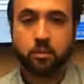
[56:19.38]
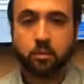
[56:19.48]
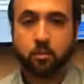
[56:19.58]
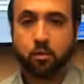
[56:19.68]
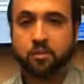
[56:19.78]
be
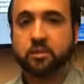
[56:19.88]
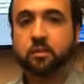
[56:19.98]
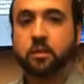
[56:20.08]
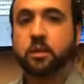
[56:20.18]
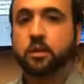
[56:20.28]
the
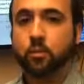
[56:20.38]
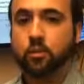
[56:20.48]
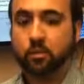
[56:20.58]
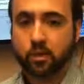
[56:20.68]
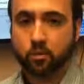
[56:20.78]
person legally
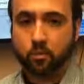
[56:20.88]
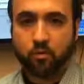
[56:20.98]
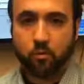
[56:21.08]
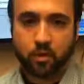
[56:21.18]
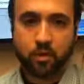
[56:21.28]
responsible
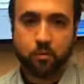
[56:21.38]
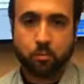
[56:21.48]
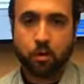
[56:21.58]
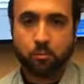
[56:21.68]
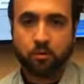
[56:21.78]
for paying the
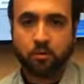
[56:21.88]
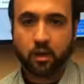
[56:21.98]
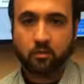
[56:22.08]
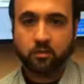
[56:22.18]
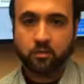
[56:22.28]
property
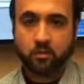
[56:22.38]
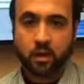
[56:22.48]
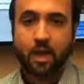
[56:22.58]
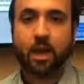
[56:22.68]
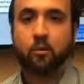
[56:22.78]
taxes
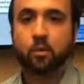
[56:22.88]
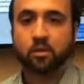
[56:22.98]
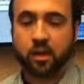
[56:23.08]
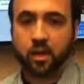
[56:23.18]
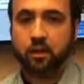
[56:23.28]
and
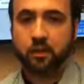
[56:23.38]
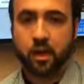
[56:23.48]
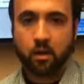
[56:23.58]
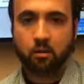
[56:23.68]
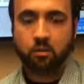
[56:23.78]
reside in the
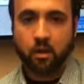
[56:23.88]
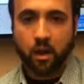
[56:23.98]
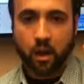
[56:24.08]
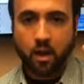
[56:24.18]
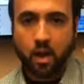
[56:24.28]
house
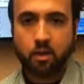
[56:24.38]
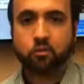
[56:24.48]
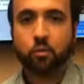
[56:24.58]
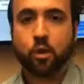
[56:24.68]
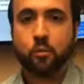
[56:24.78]
uh, as
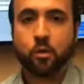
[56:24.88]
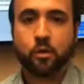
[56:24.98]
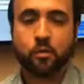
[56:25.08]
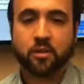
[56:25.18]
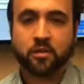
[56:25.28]
your
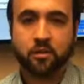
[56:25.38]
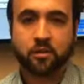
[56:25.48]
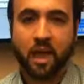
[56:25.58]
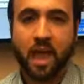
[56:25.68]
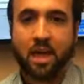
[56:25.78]
primary
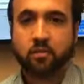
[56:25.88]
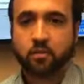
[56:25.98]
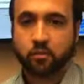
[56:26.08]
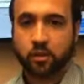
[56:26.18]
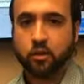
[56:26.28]
residence as
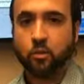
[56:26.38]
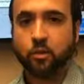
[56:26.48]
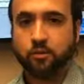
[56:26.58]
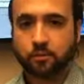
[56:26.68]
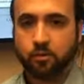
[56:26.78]
of
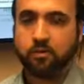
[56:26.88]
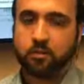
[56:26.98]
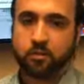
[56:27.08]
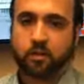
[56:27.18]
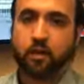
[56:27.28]
January 1st
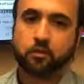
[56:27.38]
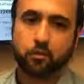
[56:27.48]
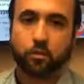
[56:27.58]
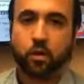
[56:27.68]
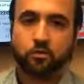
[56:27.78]
of the tax
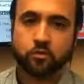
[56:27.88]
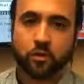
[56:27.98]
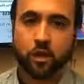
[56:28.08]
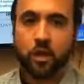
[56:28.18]
year in question.